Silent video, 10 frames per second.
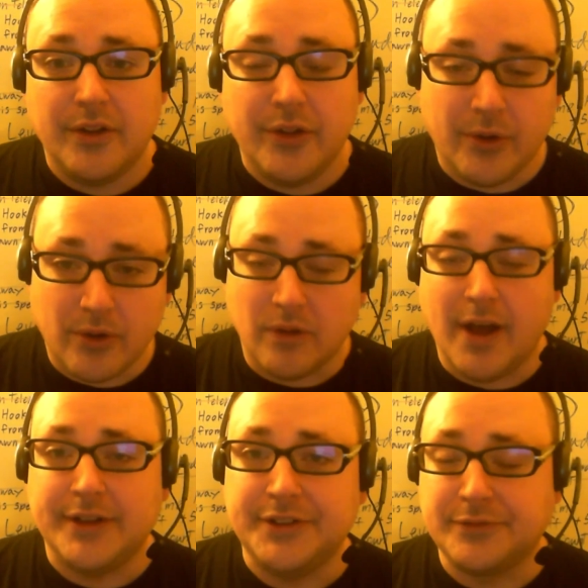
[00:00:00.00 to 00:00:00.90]
there are a
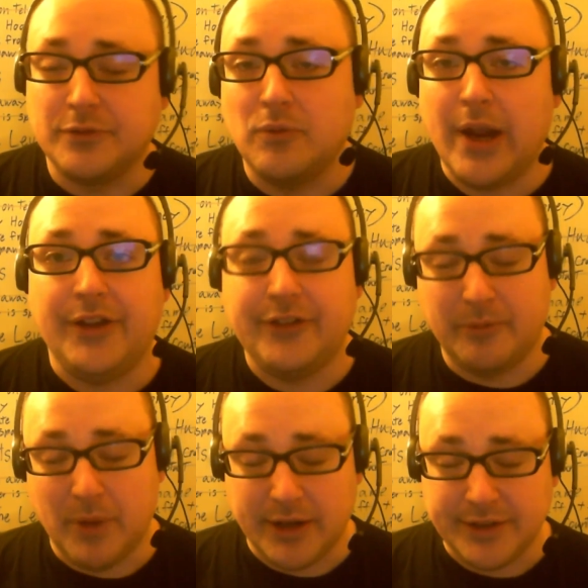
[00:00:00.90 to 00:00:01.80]
lot of different ways
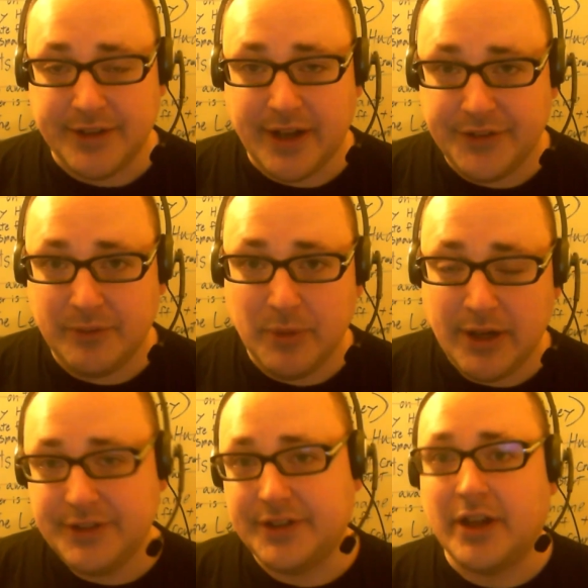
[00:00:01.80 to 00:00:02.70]
to monetize on
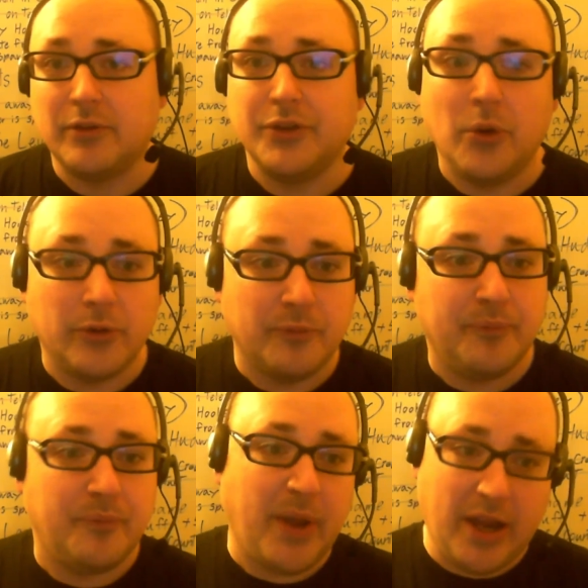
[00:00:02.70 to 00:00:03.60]
mods, and I don't know
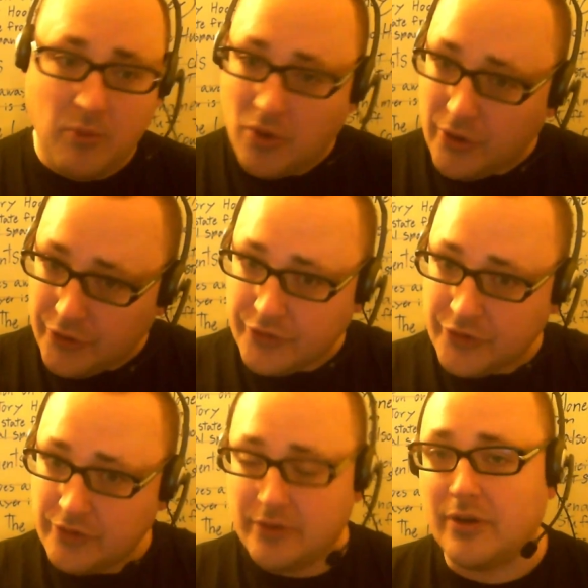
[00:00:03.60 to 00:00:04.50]
if
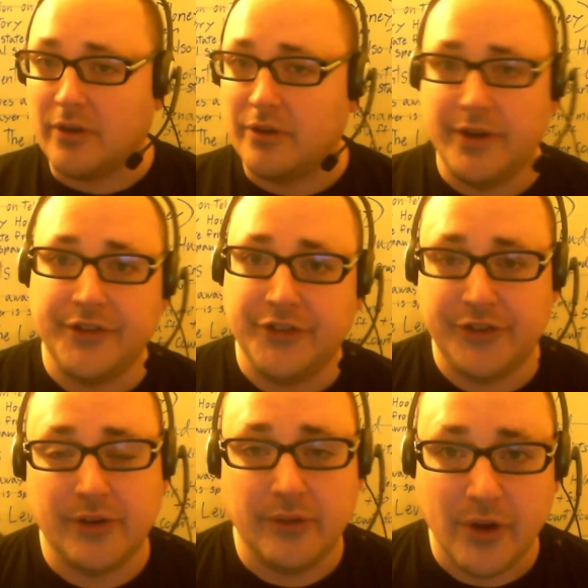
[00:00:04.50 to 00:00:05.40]
paywalls are
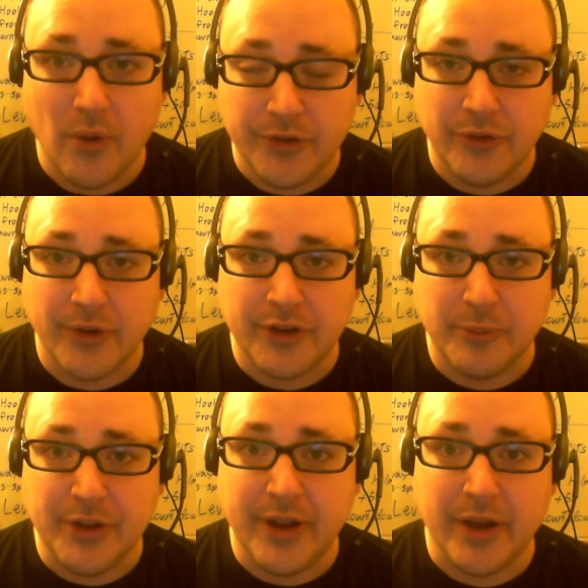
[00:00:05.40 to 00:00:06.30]
necessarily always going to
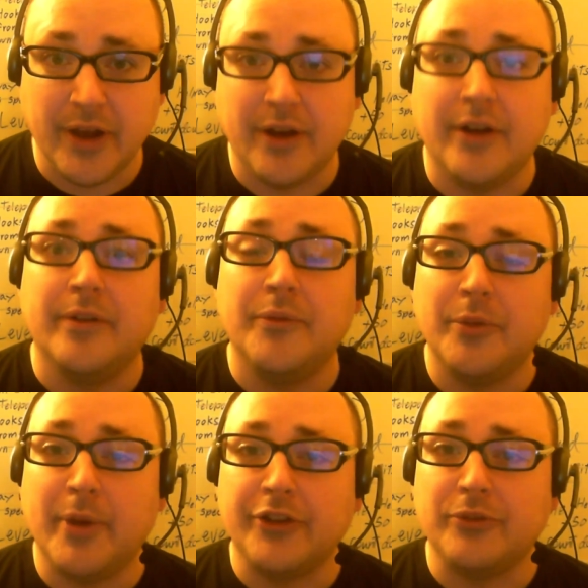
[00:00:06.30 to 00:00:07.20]
be
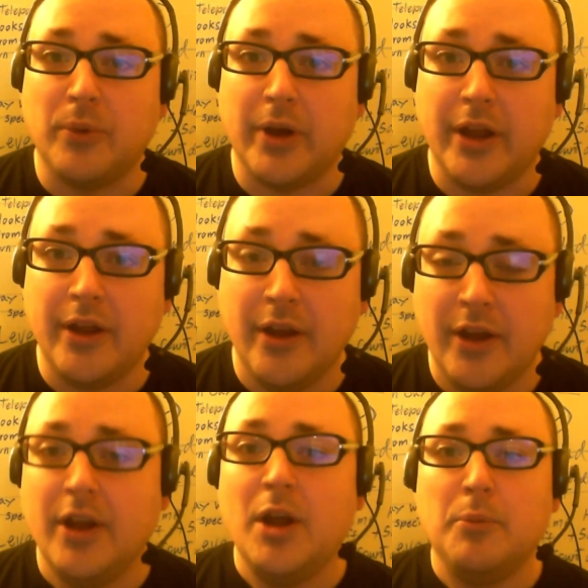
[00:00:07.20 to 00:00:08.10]
the best way.
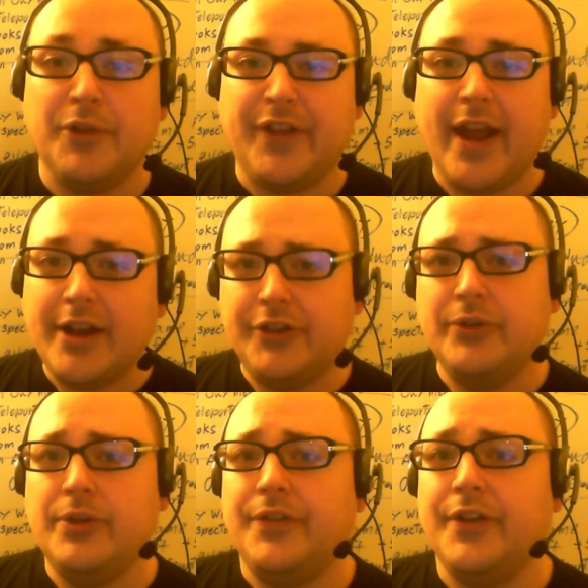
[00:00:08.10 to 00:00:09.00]
But the
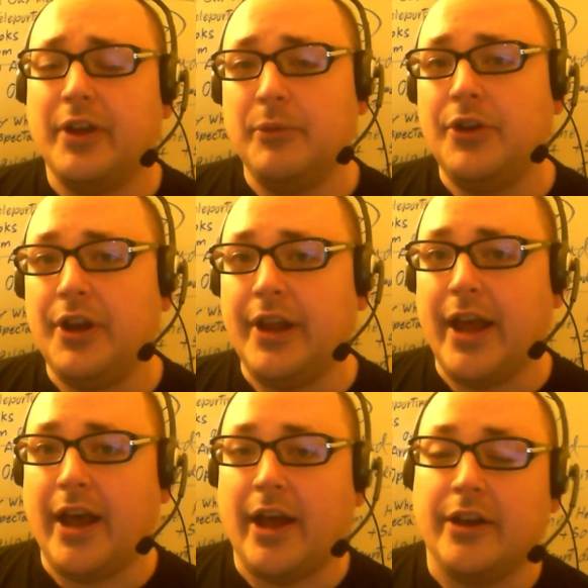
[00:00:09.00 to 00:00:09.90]
attitude that the community
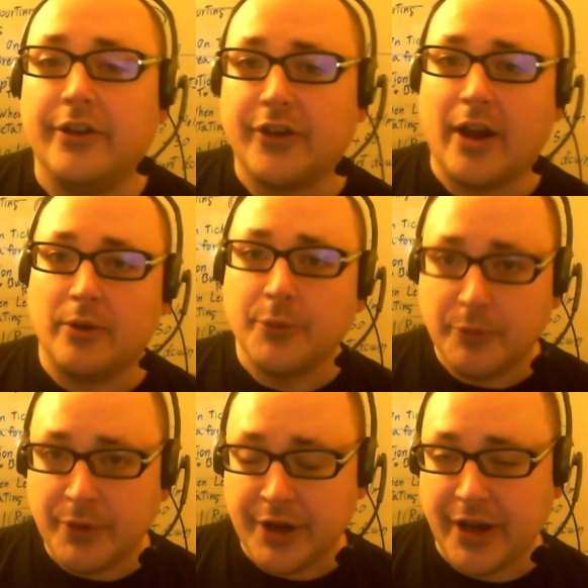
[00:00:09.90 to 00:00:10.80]
had, the Skyrim
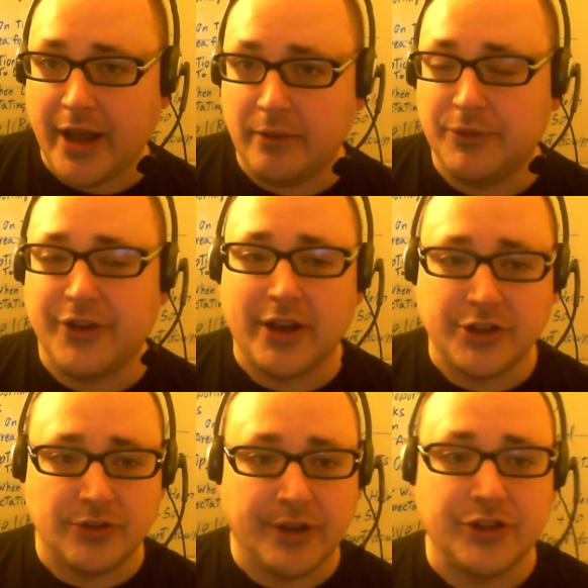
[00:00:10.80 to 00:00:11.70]
community had, was
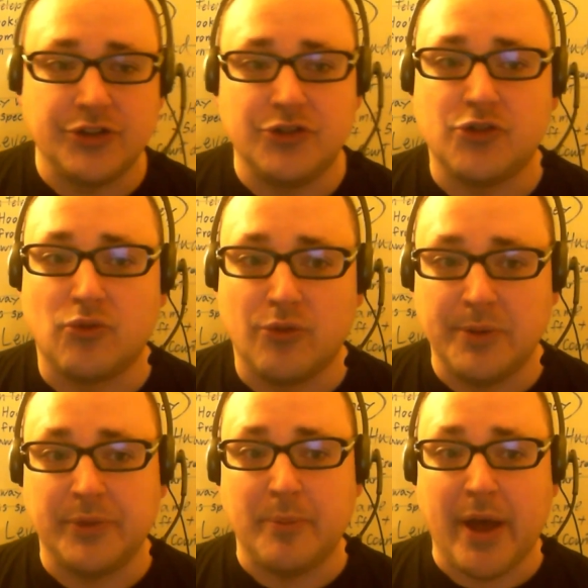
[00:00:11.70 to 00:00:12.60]
actually
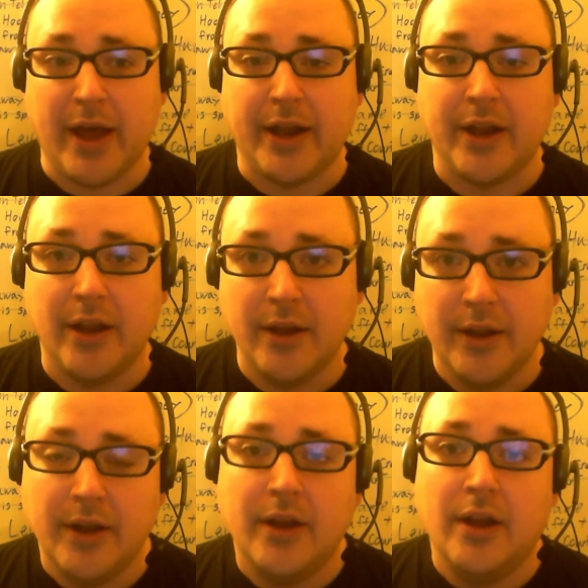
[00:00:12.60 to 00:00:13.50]
extremely bad
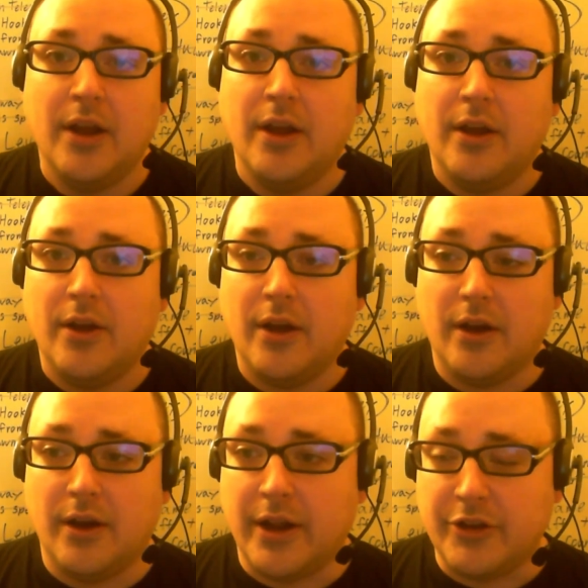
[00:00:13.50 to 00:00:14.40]

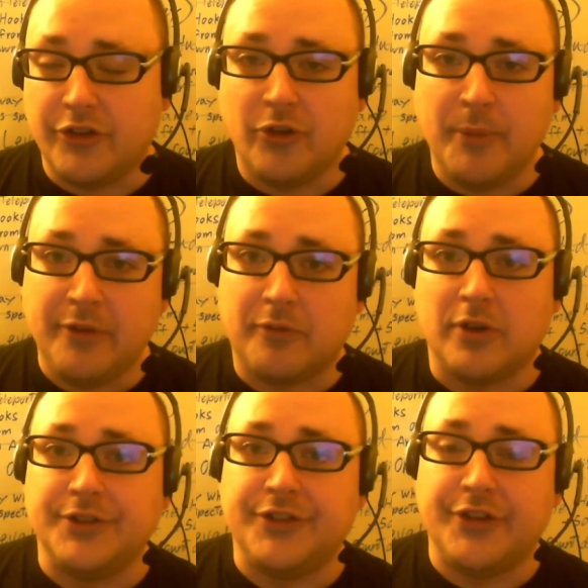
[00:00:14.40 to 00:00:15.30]
on so many
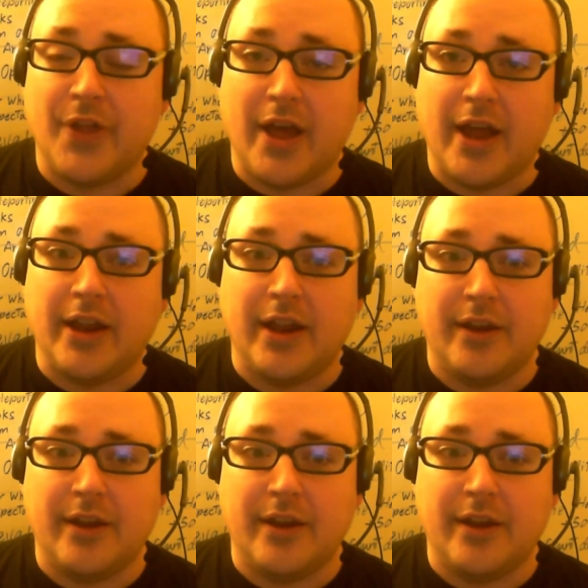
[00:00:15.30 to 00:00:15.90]
fronts that